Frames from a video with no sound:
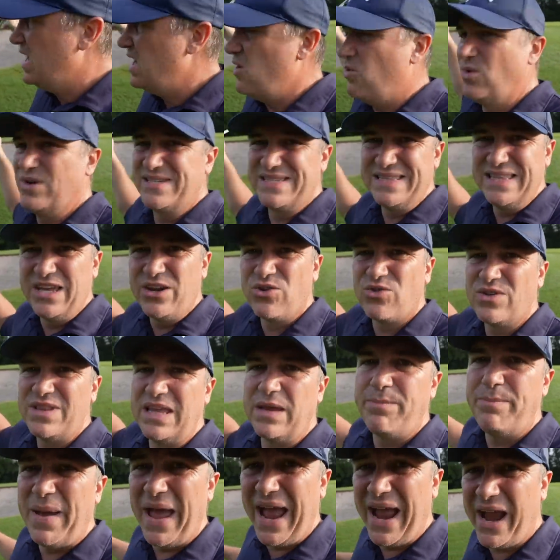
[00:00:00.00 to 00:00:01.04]
was
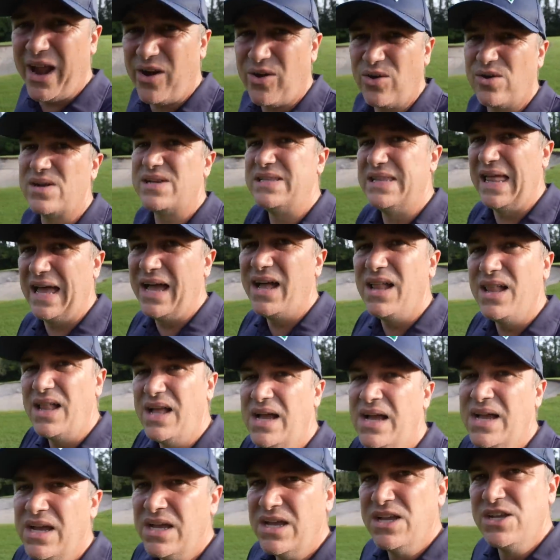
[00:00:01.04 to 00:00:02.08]
literally parallel
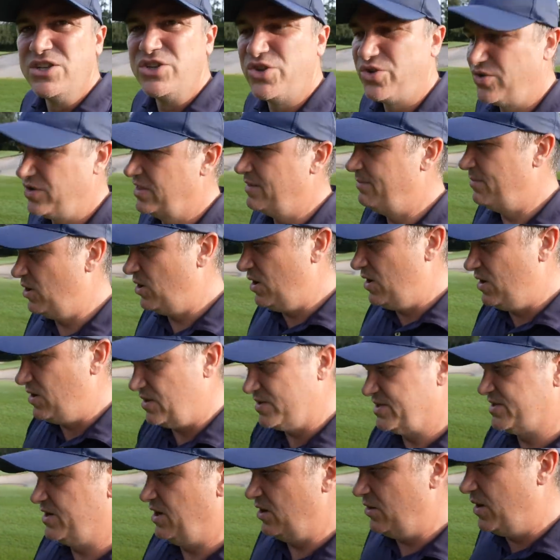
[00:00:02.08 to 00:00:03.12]
to the ball.
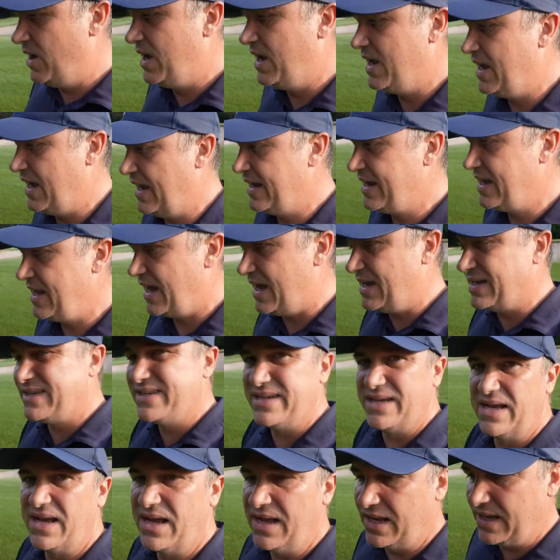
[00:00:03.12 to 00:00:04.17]
So I got
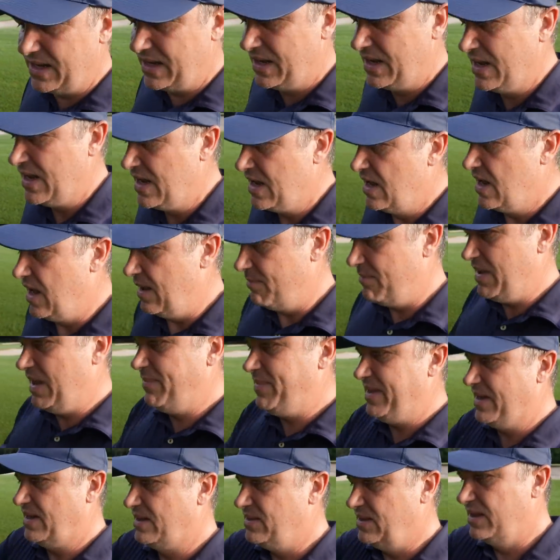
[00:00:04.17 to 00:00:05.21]
uh,
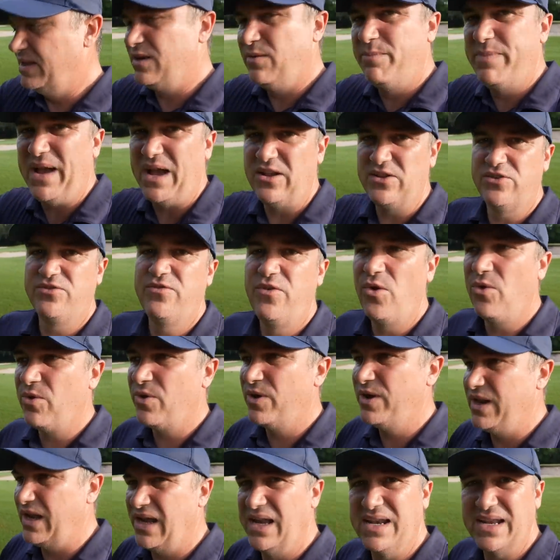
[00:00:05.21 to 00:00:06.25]
maybe a little bounce
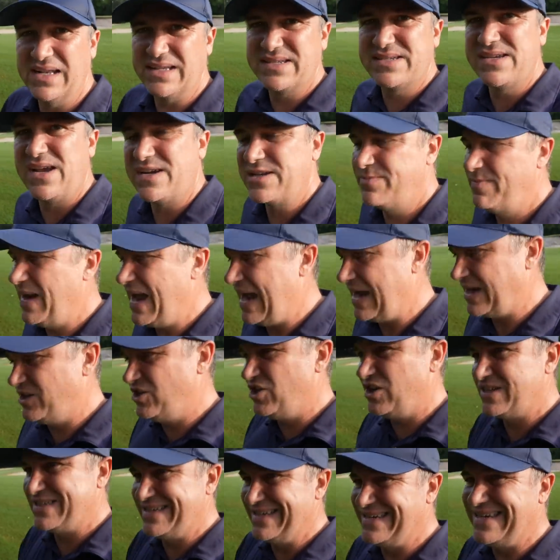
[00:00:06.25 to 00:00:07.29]
forward and it sucked back just a